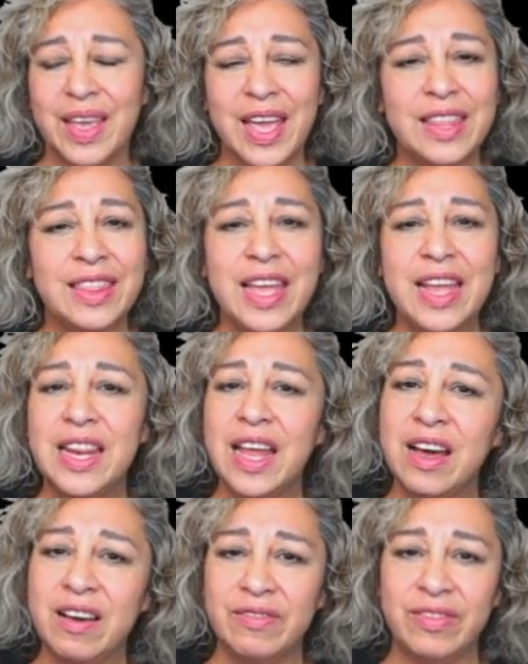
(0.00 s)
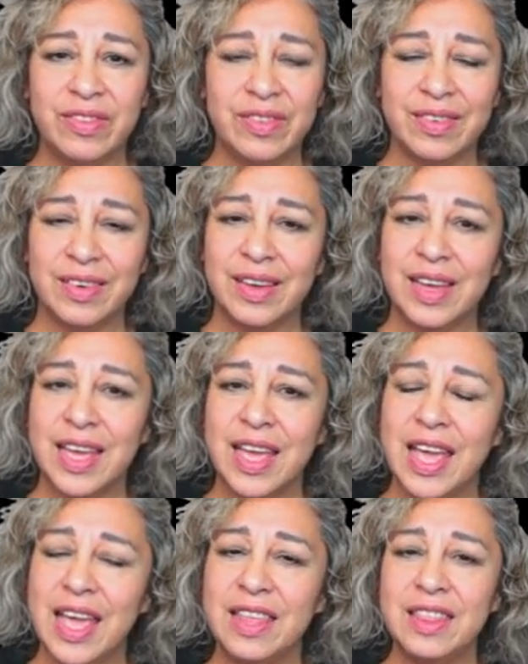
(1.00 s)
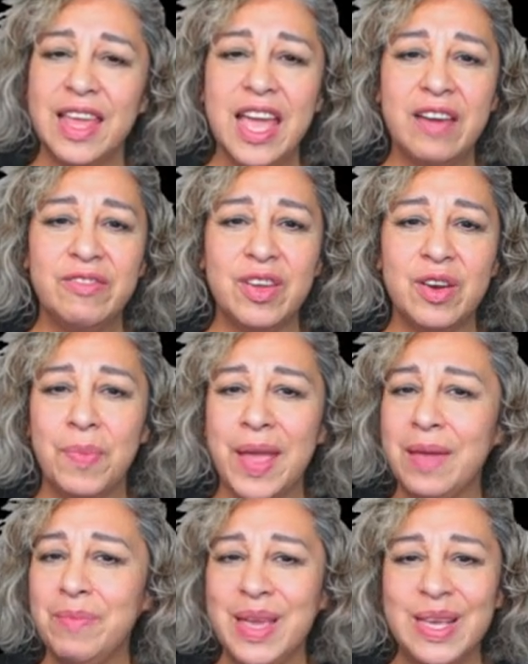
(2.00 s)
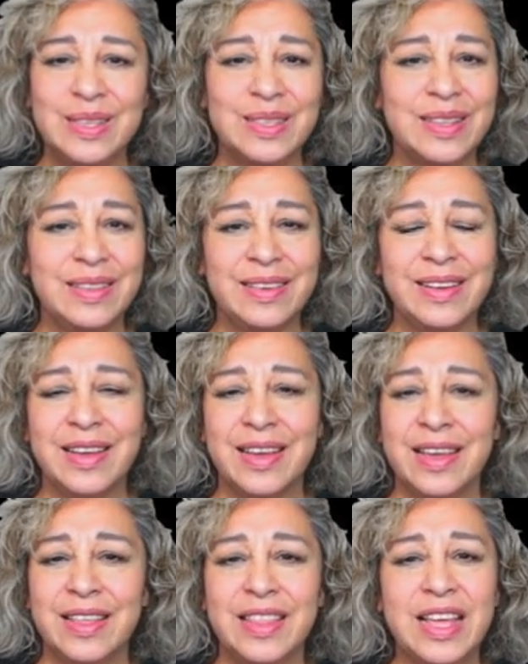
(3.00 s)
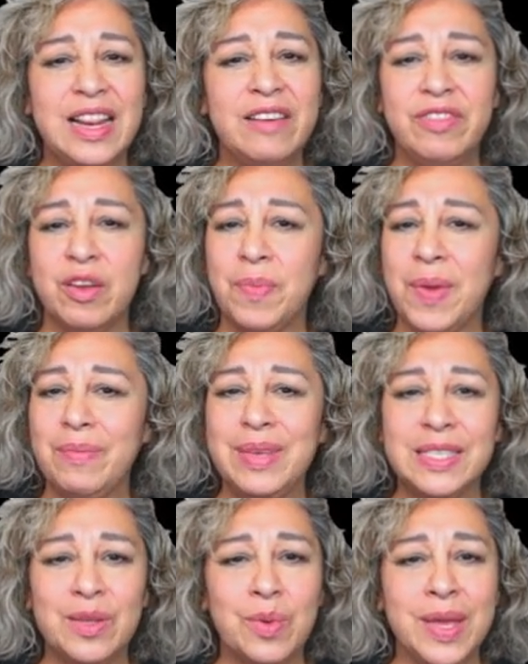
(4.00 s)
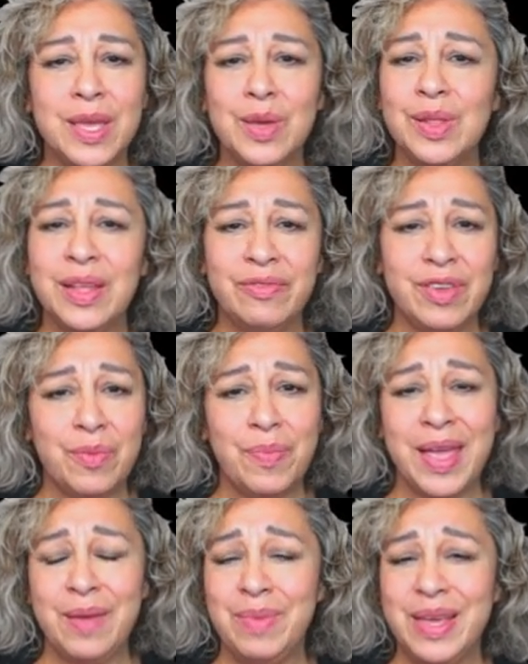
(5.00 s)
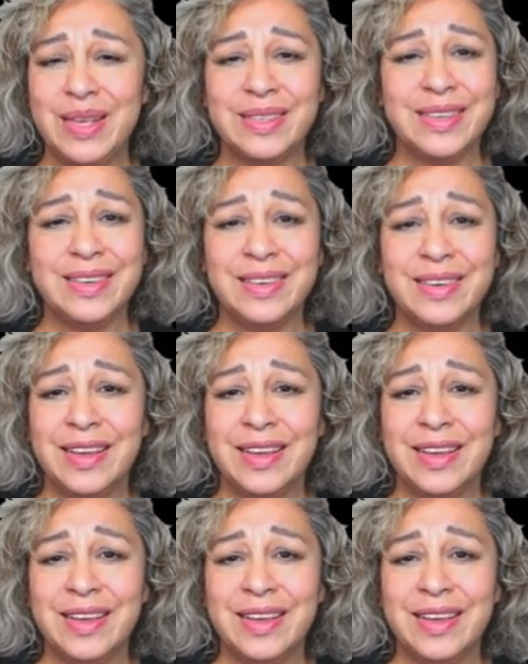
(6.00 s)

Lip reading: And they love, and they have their babies, and they love their babies the way you love your babies, and